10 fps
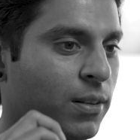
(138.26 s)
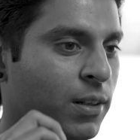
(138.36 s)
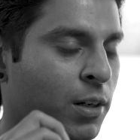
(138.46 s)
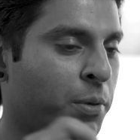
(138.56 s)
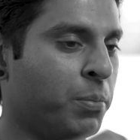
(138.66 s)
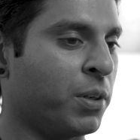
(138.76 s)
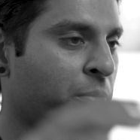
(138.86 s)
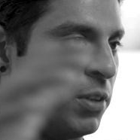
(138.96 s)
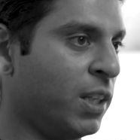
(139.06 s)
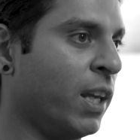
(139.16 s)
how people can
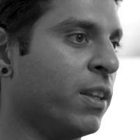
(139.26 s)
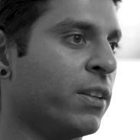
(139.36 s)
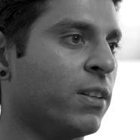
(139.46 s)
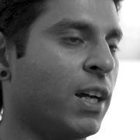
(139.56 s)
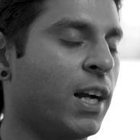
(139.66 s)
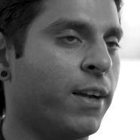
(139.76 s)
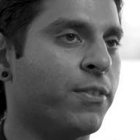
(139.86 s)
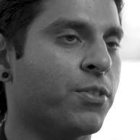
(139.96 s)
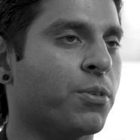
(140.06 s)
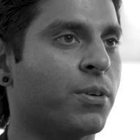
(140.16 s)
regain their
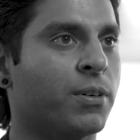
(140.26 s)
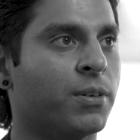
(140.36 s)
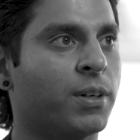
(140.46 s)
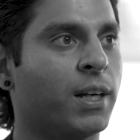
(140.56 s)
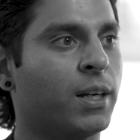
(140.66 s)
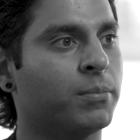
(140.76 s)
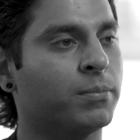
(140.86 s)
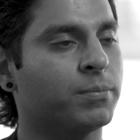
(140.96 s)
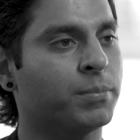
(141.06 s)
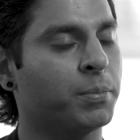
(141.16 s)
lives, or
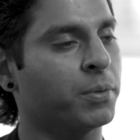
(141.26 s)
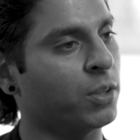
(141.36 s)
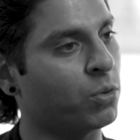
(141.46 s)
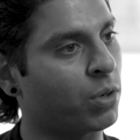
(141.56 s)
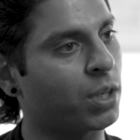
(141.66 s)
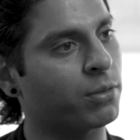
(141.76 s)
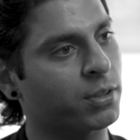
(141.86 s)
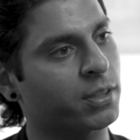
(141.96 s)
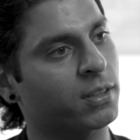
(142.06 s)
people can go on with their